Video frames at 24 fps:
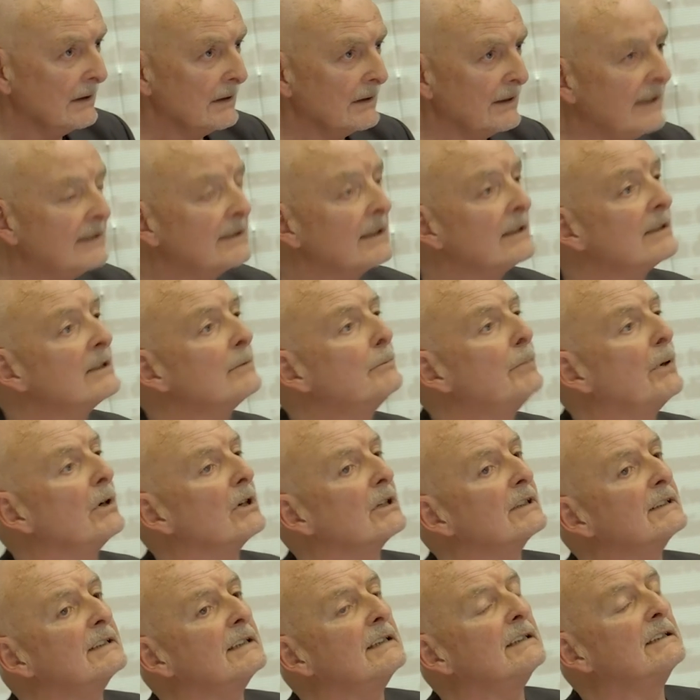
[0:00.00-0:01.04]
These are the
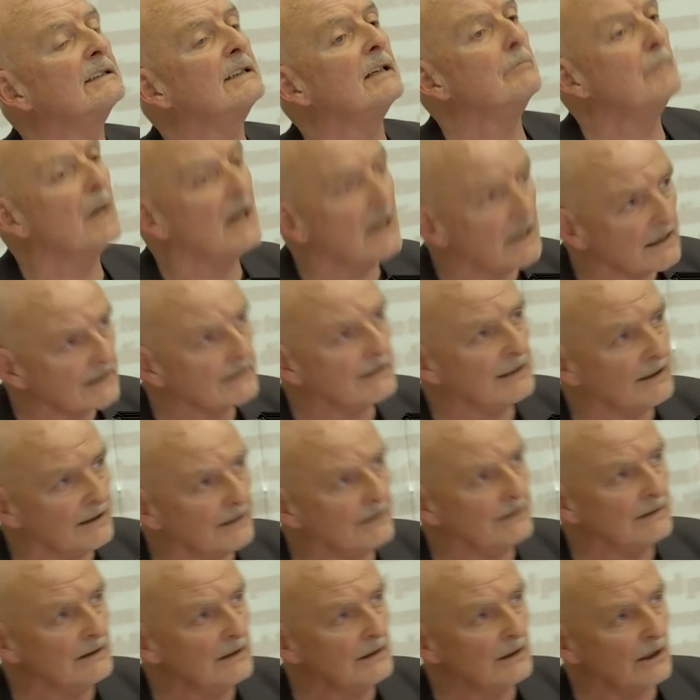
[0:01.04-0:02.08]
policies demanded
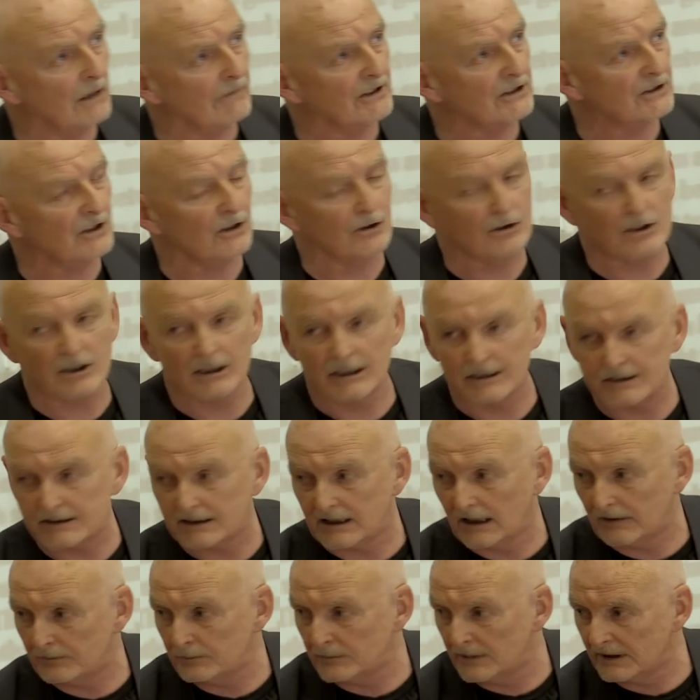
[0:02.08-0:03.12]
of a socialist
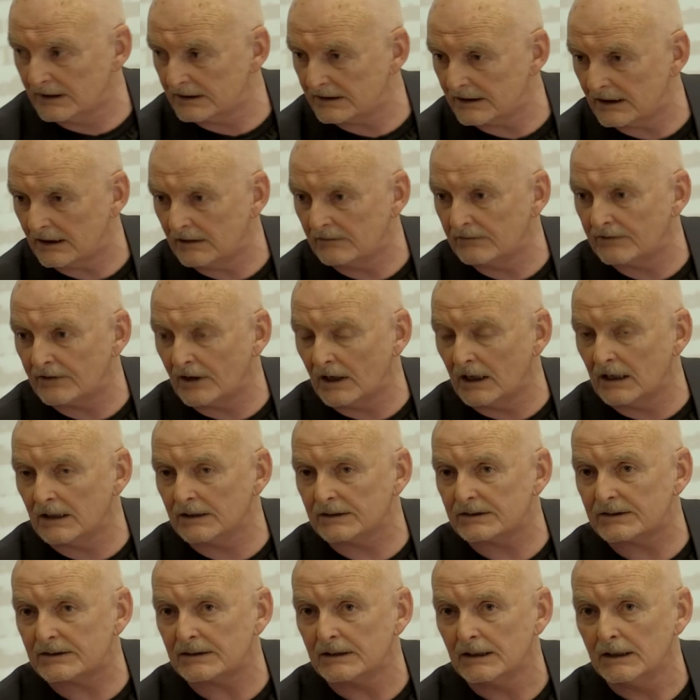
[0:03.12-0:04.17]
government in
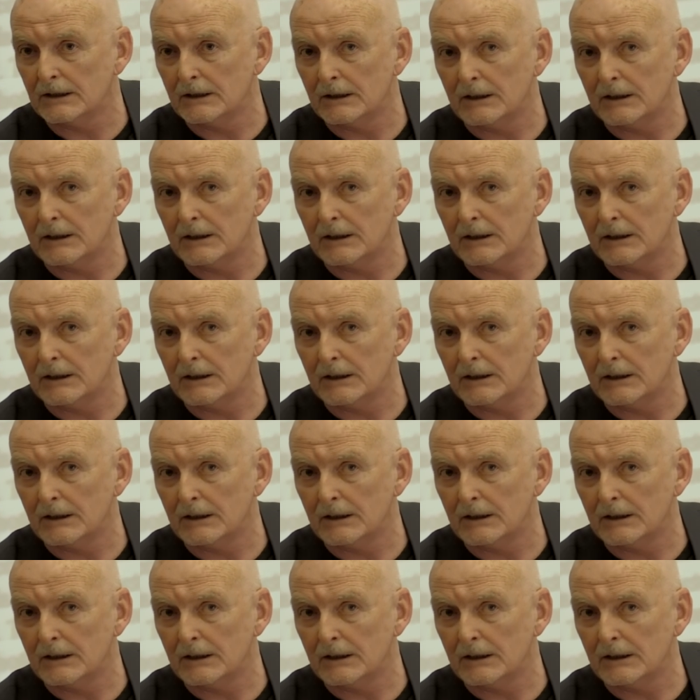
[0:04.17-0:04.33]
France